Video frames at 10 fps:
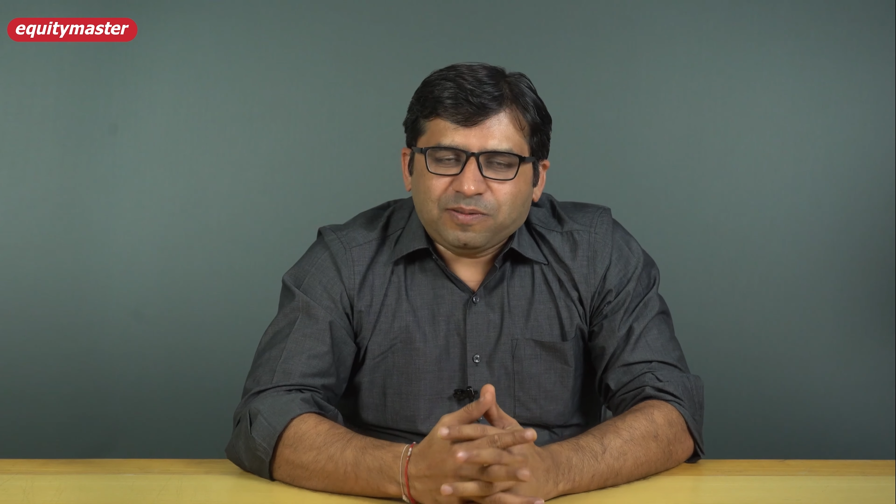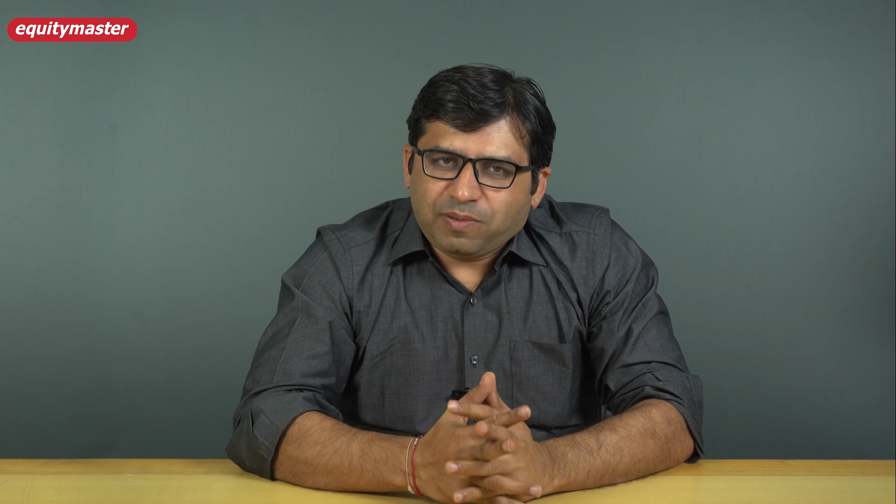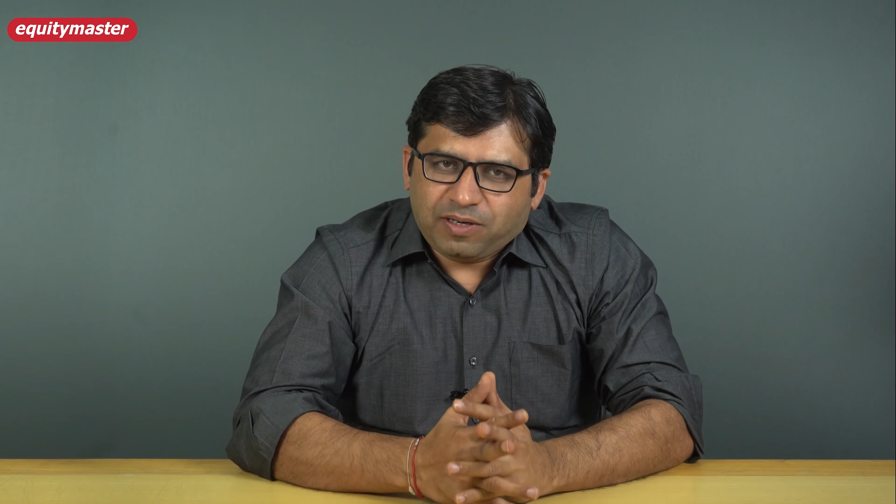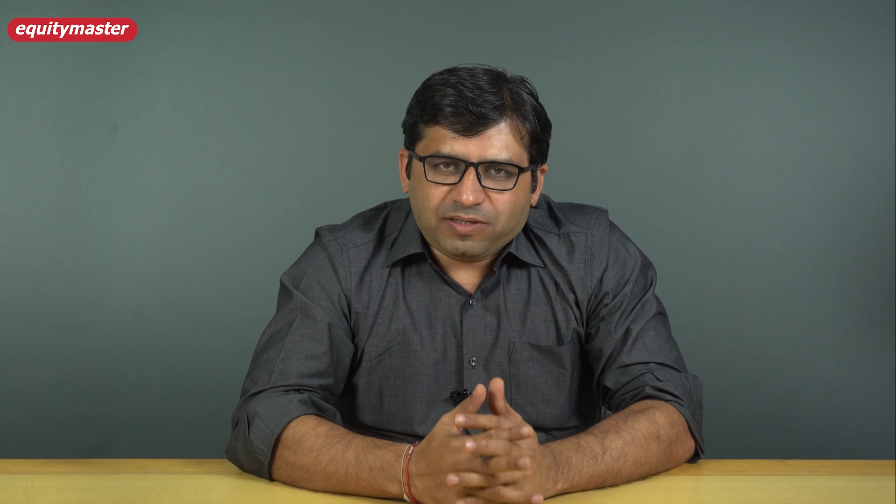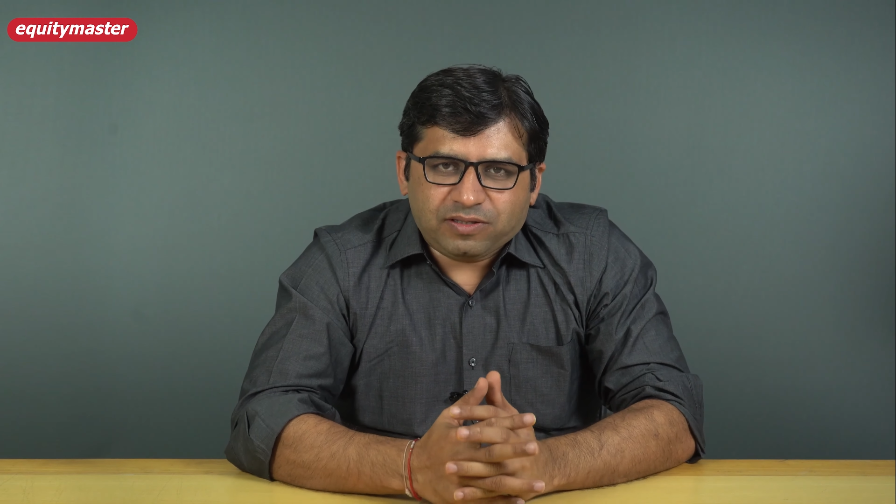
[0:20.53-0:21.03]

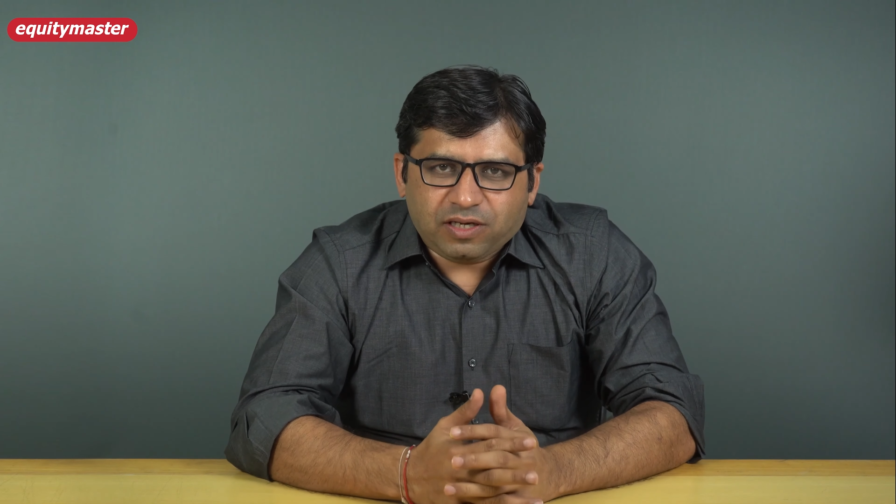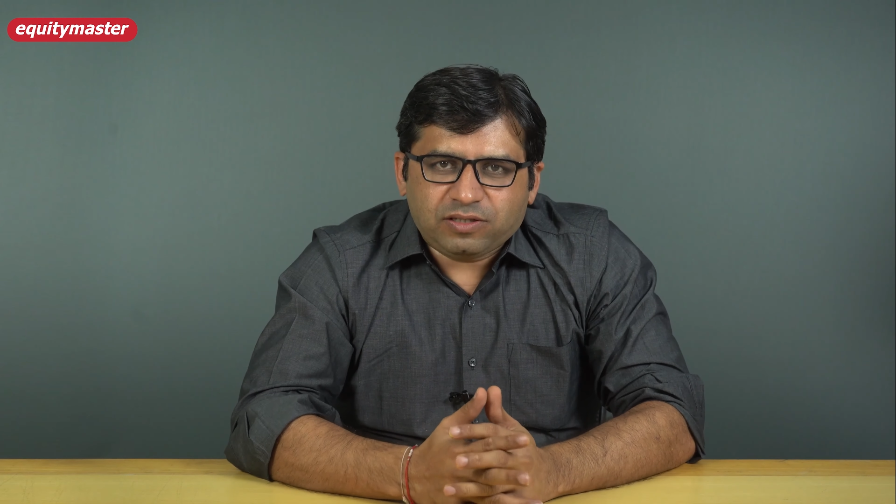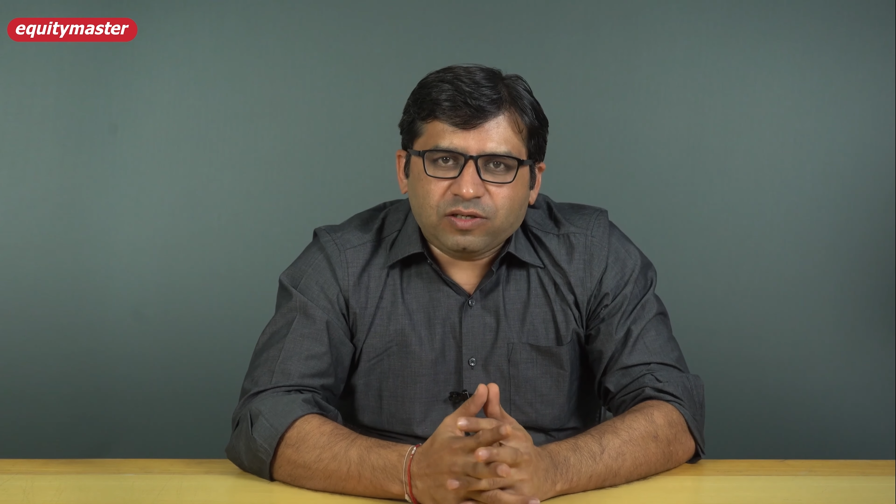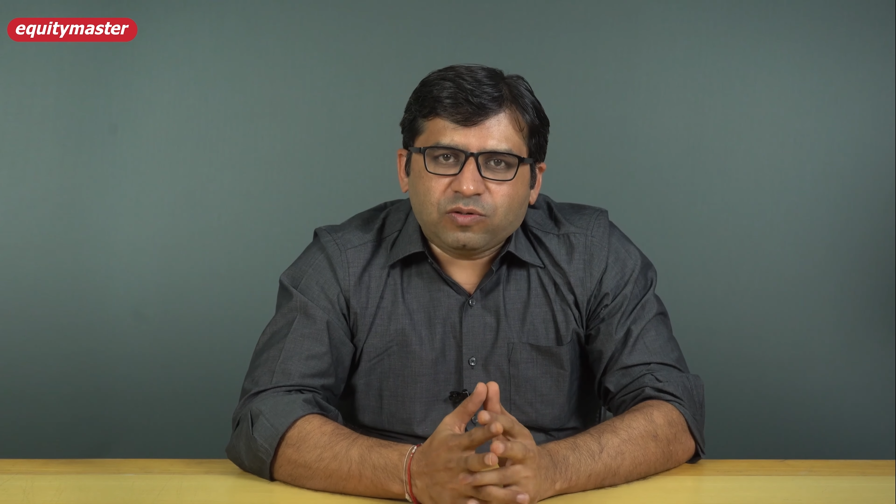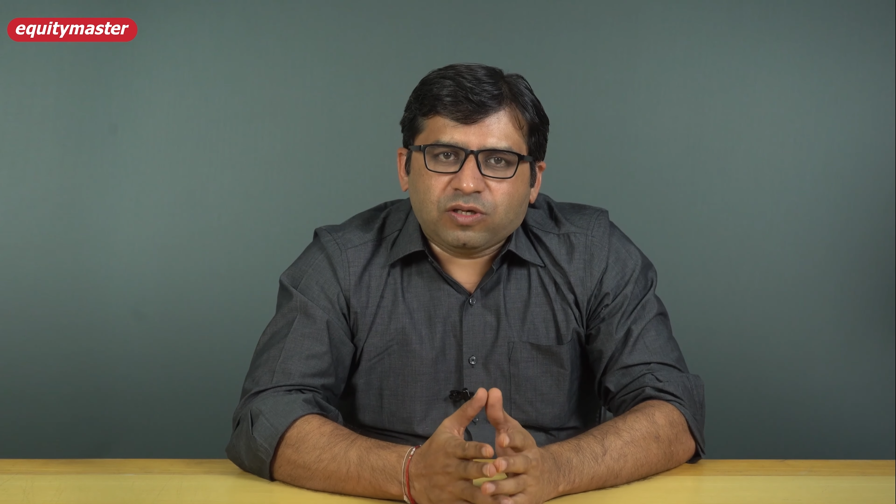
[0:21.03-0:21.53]
but a
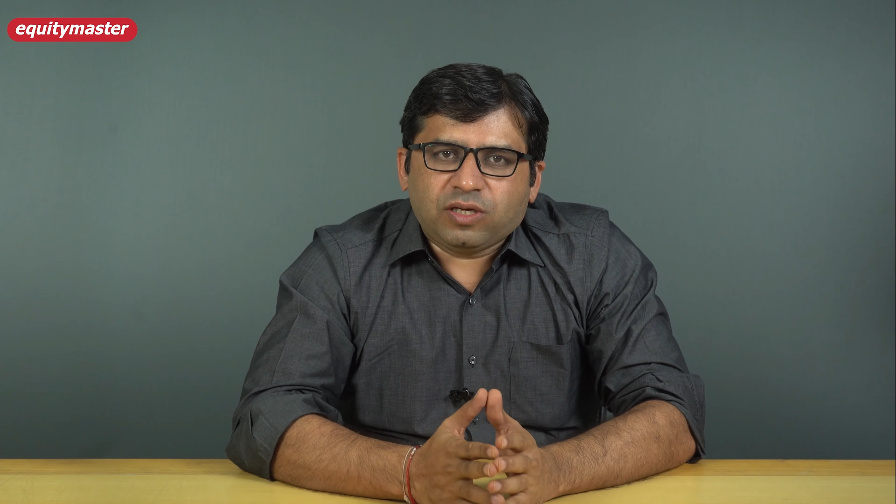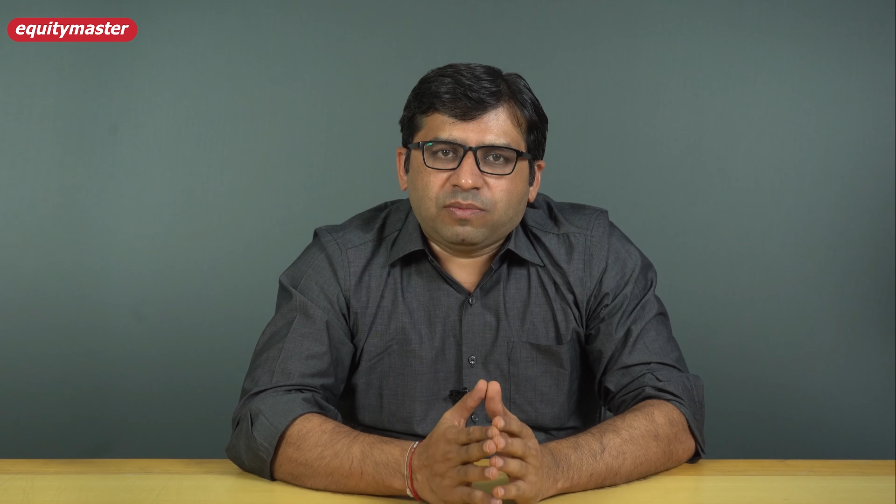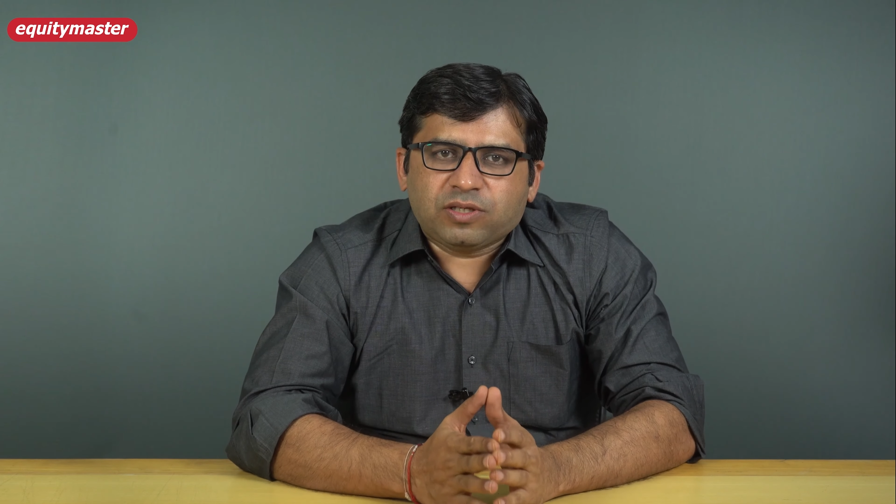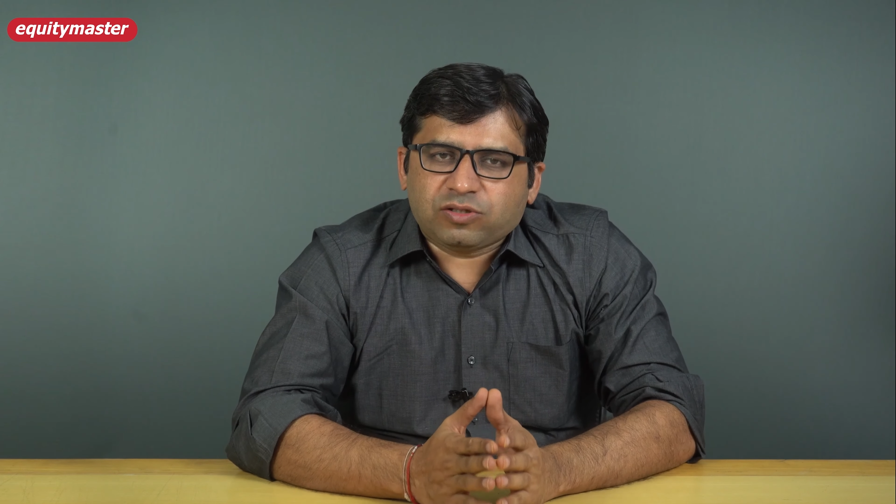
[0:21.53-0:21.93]
suggestion to keep the